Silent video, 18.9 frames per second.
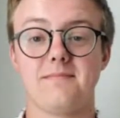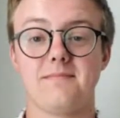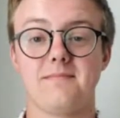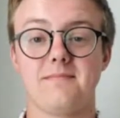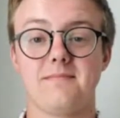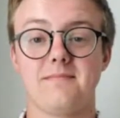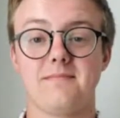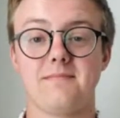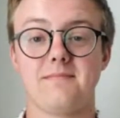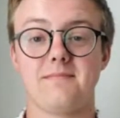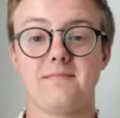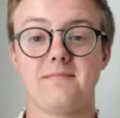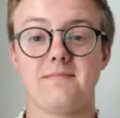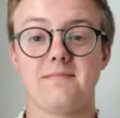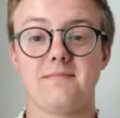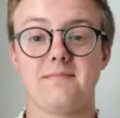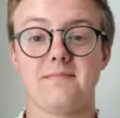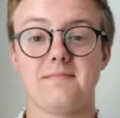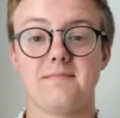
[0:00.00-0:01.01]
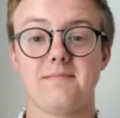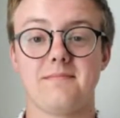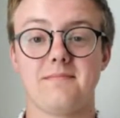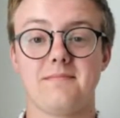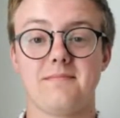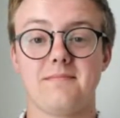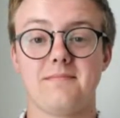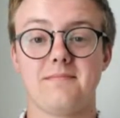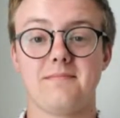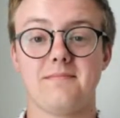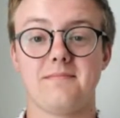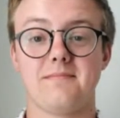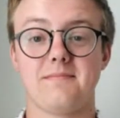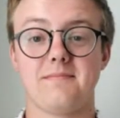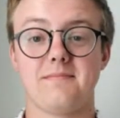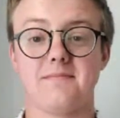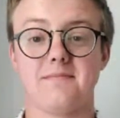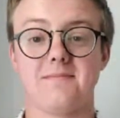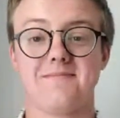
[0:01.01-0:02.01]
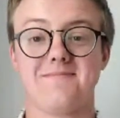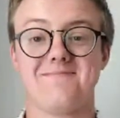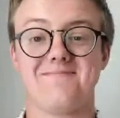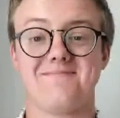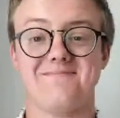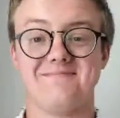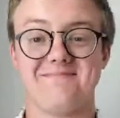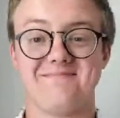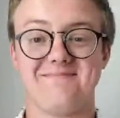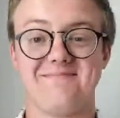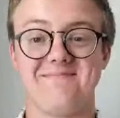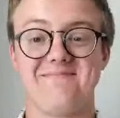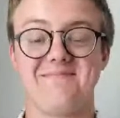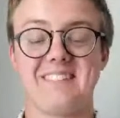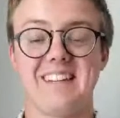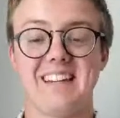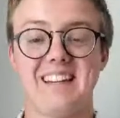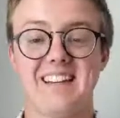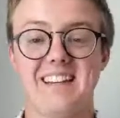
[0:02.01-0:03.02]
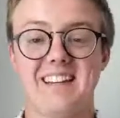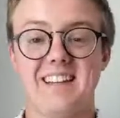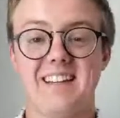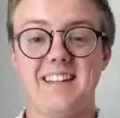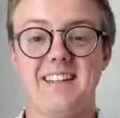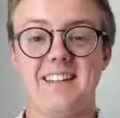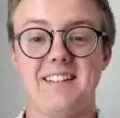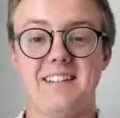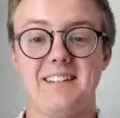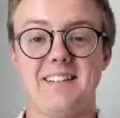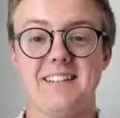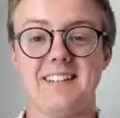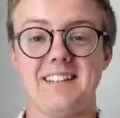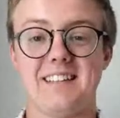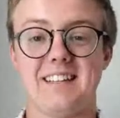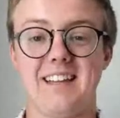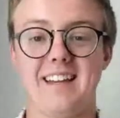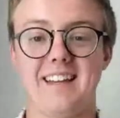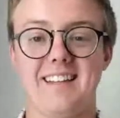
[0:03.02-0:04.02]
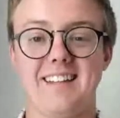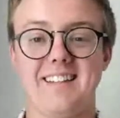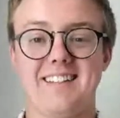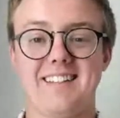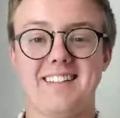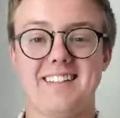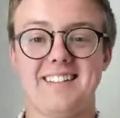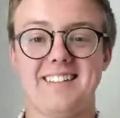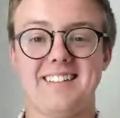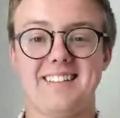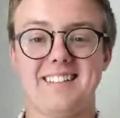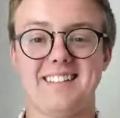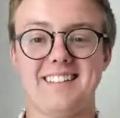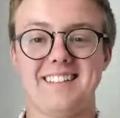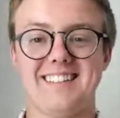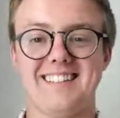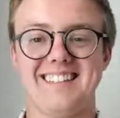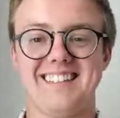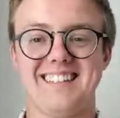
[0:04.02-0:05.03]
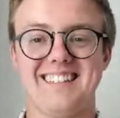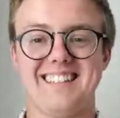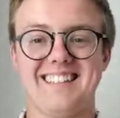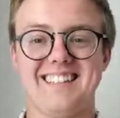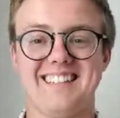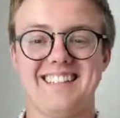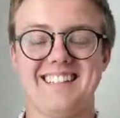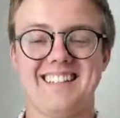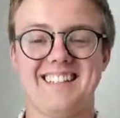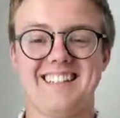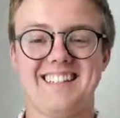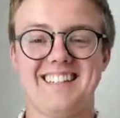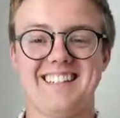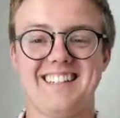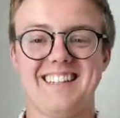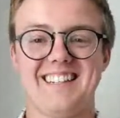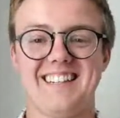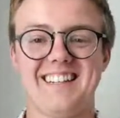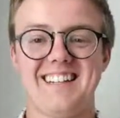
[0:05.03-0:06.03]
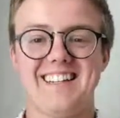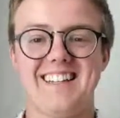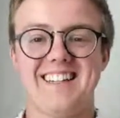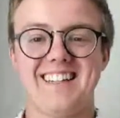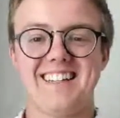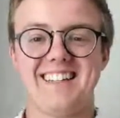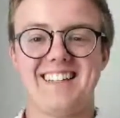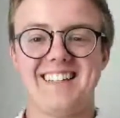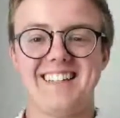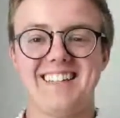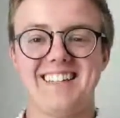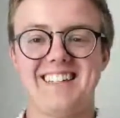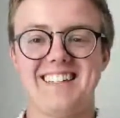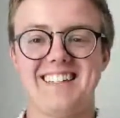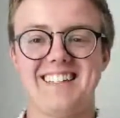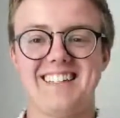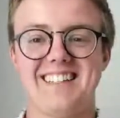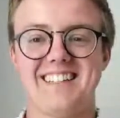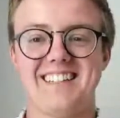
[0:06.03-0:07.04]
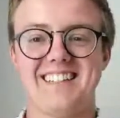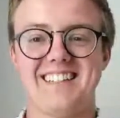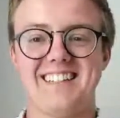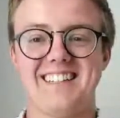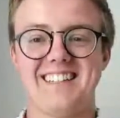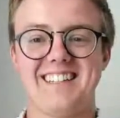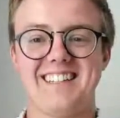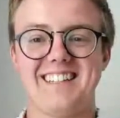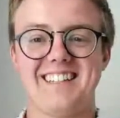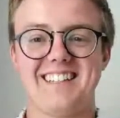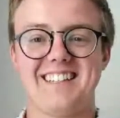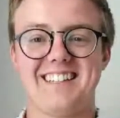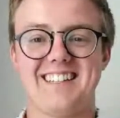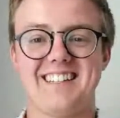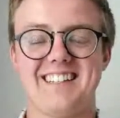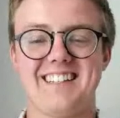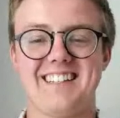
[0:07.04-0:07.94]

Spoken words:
This person isn't speaking.